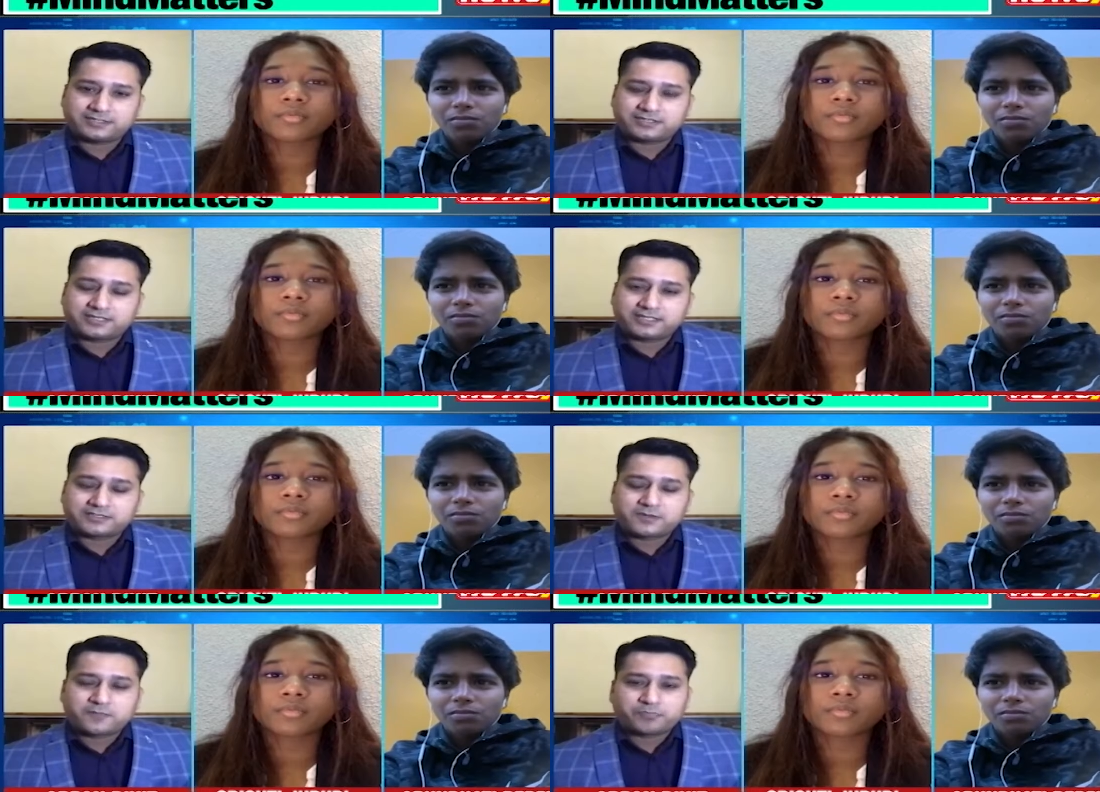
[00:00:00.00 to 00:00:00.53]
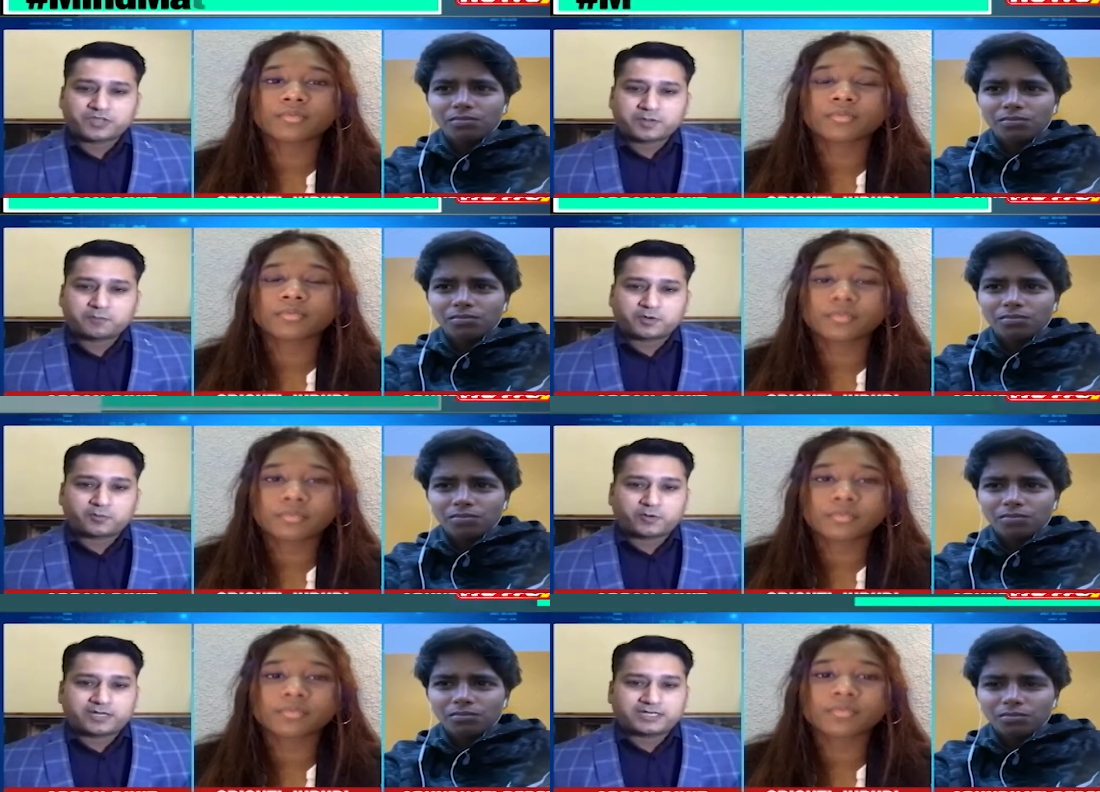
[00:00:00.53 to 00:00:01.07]
Speaker 1: centuries.
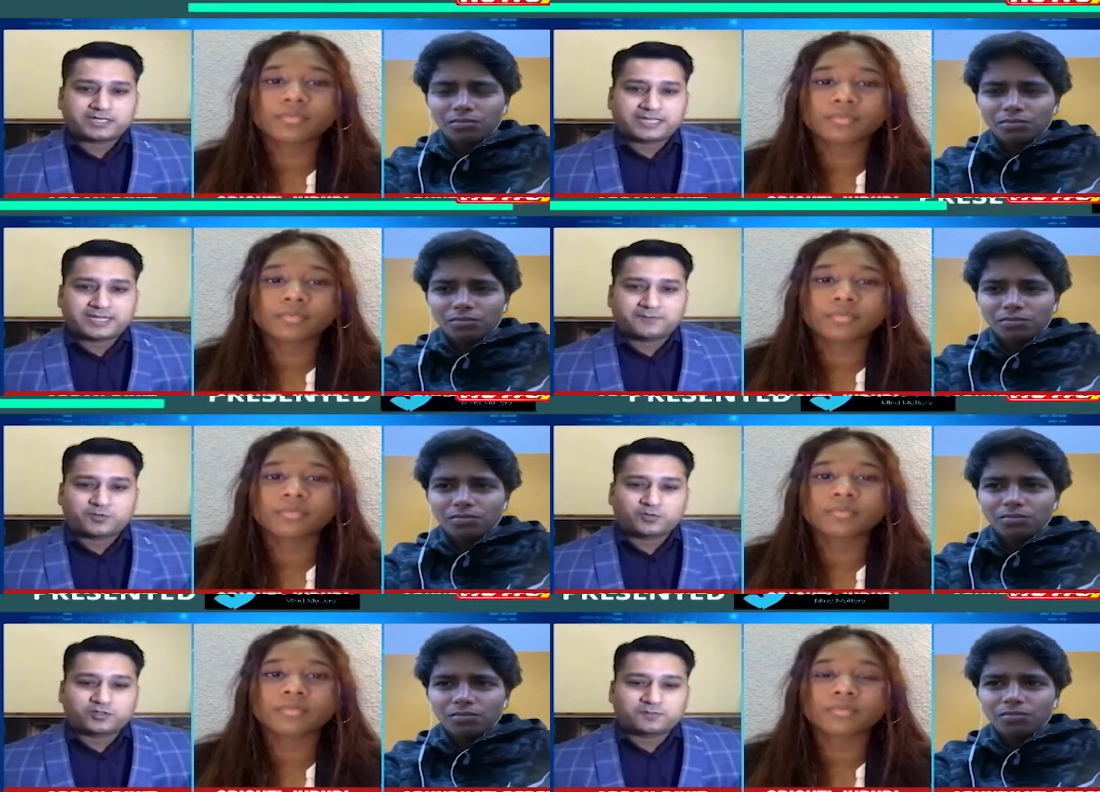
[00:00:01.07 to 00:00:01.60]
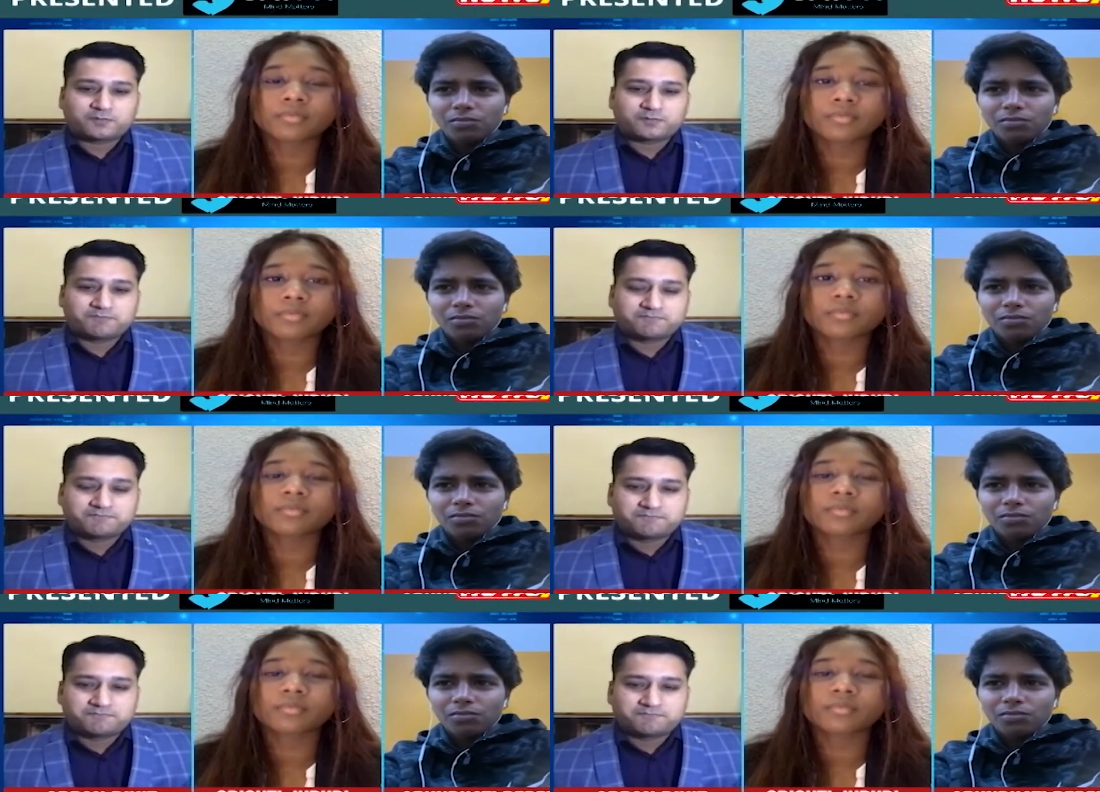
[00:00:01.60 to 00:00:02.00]
But when True. it came to,